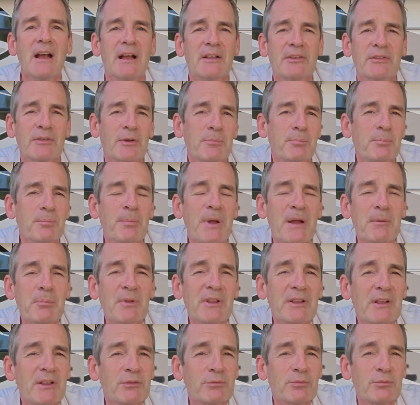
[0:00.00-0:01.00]
Uh, so
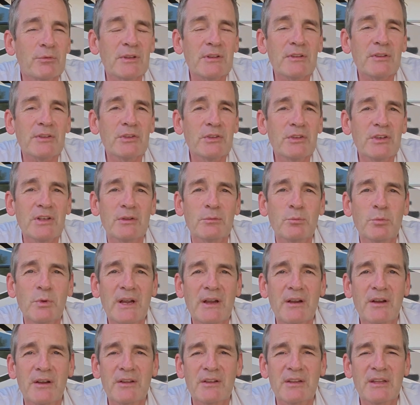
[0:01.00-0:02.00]
Peplink is really good
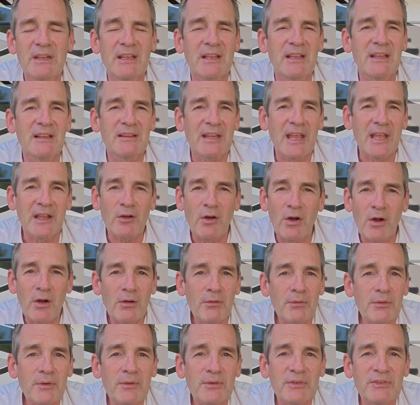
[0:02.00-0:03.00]
where you can take
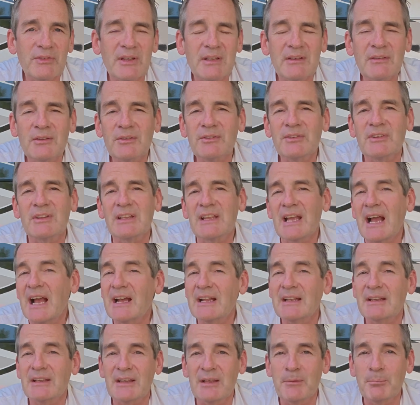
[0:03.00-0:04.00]
all those signals and
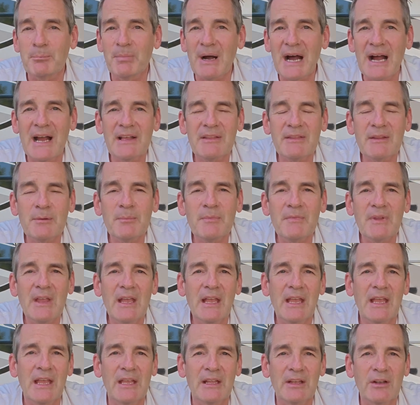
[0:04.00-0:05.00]
kind of combine them
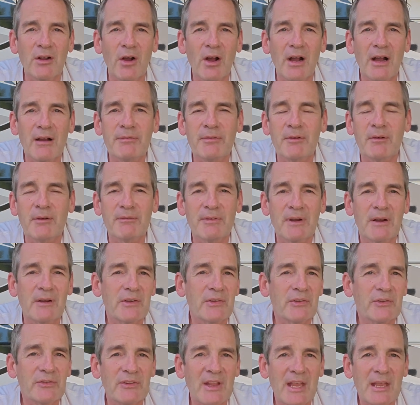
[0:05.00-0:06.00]
and offer a
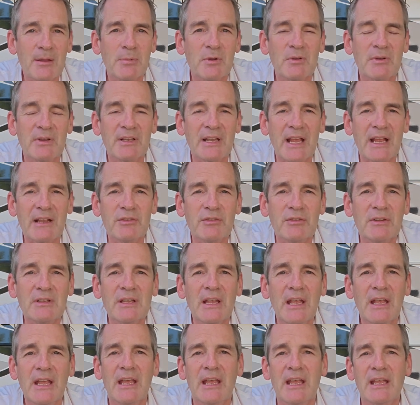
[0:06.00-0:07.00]
very stable connection.
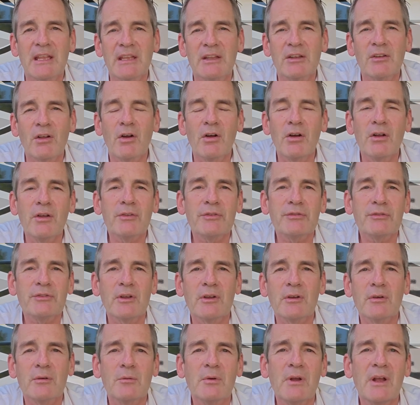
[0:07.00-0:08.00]
It can
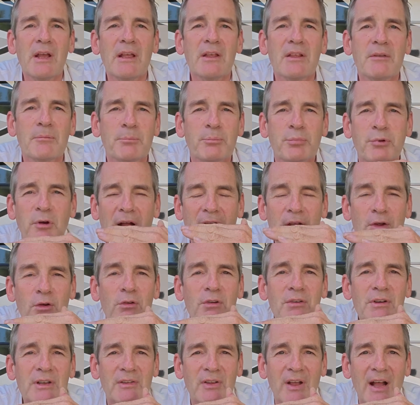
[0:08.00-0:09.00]
also
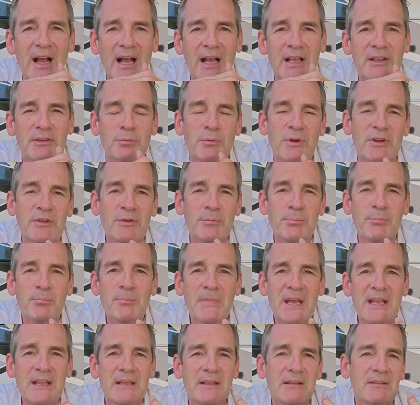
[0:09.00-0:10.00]
prioritize where you
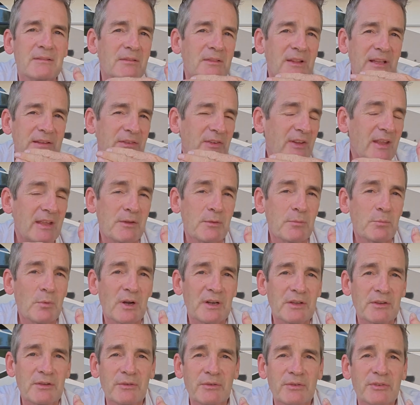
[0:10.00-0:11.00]
make, let's say you
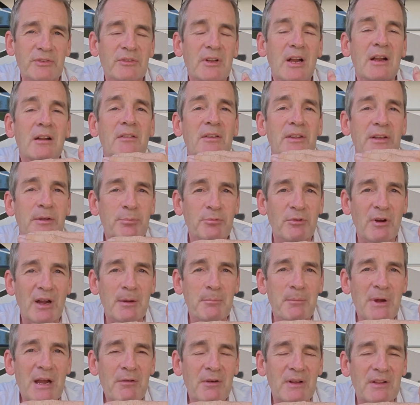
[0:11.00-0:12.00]
want to use Starlink
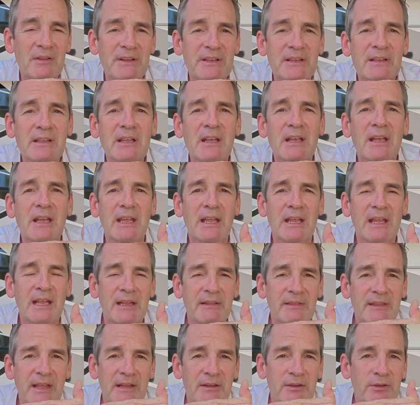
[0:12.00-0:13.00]
primarily
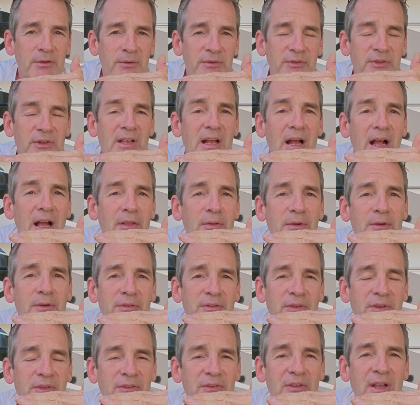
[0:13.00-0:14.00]
and then use the
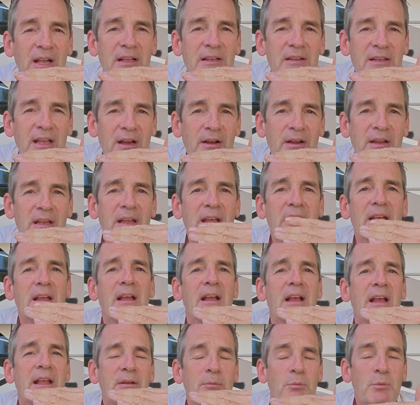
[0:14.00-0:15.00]
others as secondary.
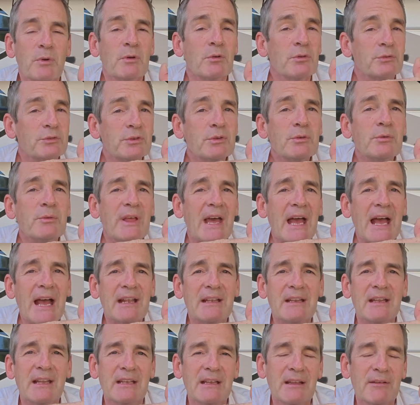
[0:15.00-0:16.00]
It will do
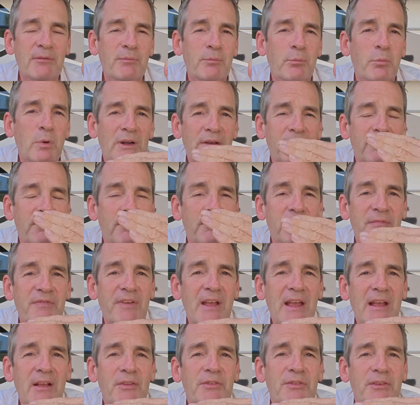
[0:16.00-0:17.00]
that, and if one of them
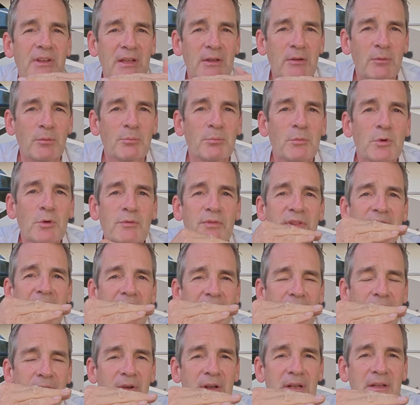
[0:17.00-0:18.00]
fails, it'll move the
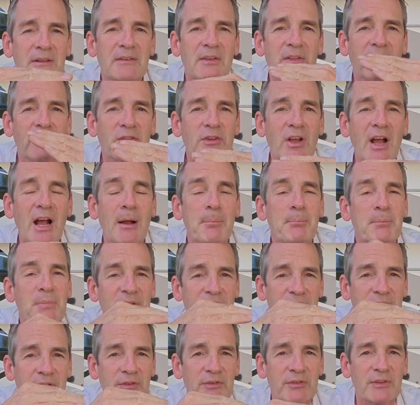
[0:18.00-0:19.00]
other into the top
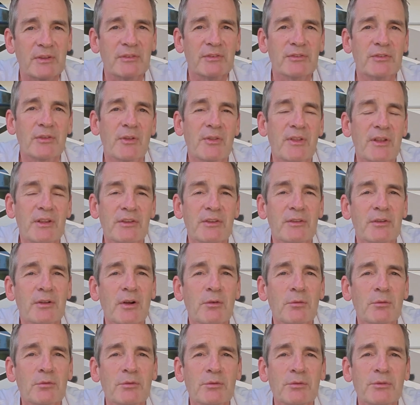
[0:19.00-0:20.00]
position so that you
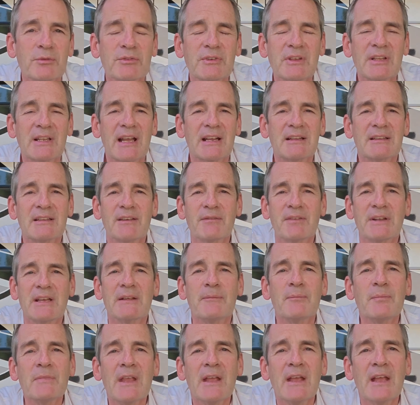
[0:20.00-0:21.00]
don't lose connectivity.